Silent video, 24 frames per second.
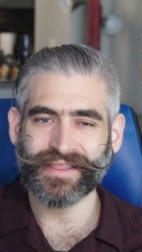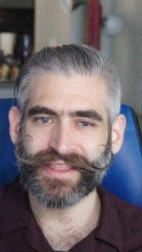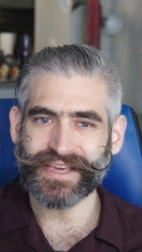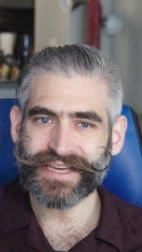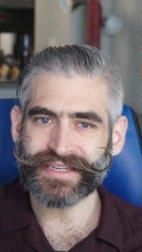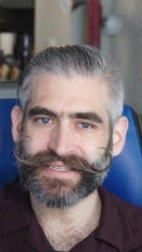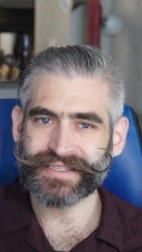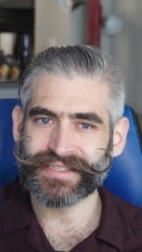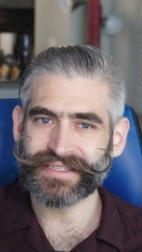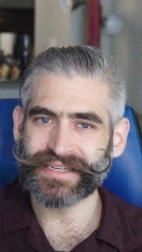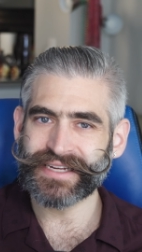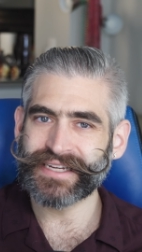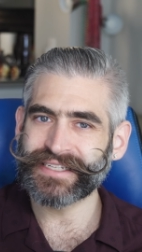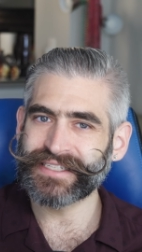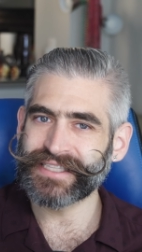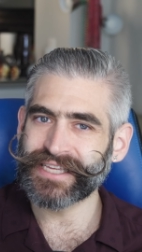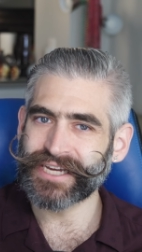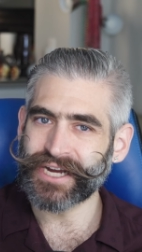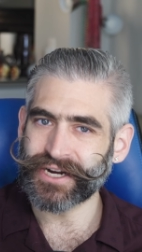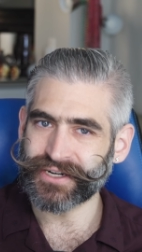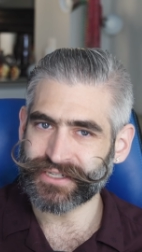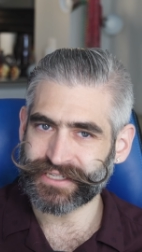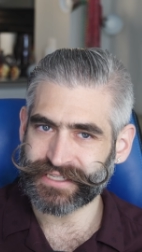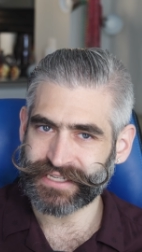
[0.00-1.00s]
This is
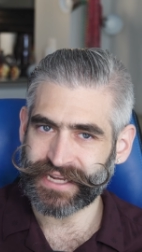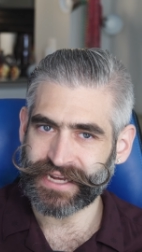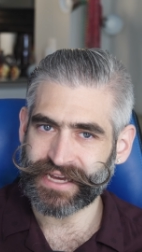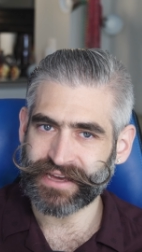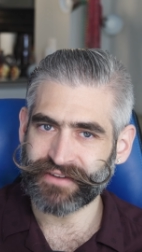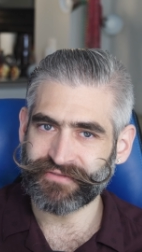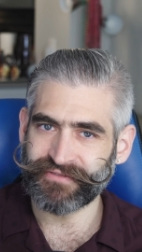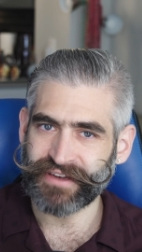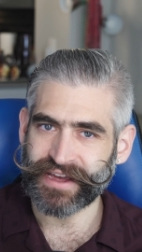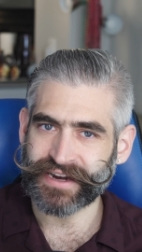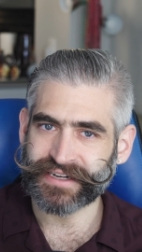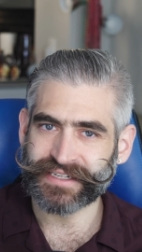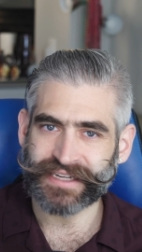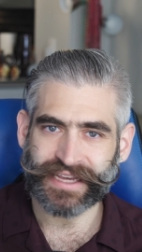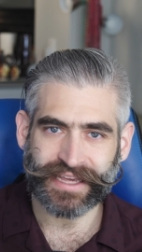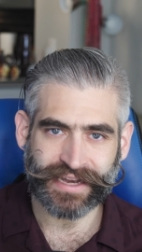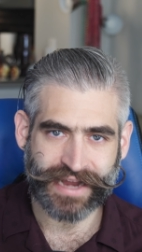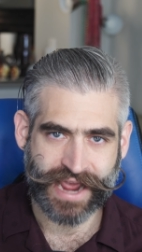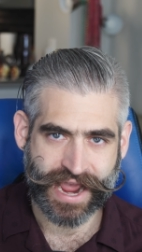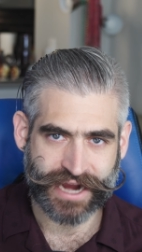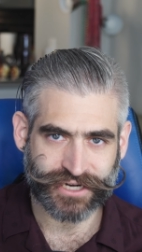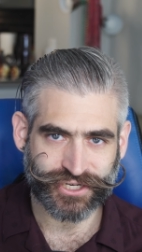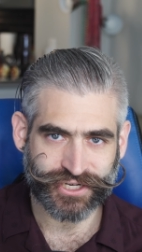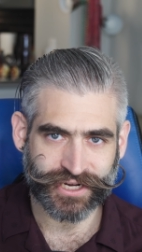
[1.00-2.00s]
the Garcia effect
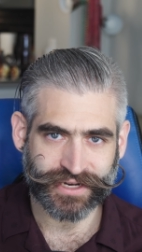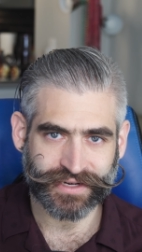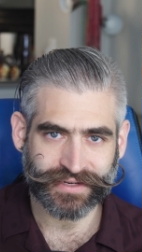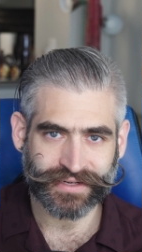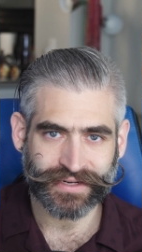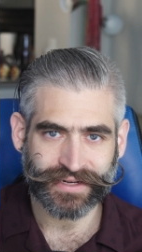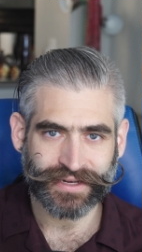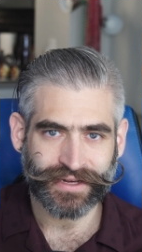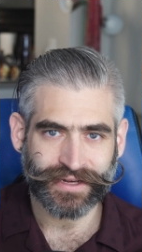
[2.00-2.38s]
in action,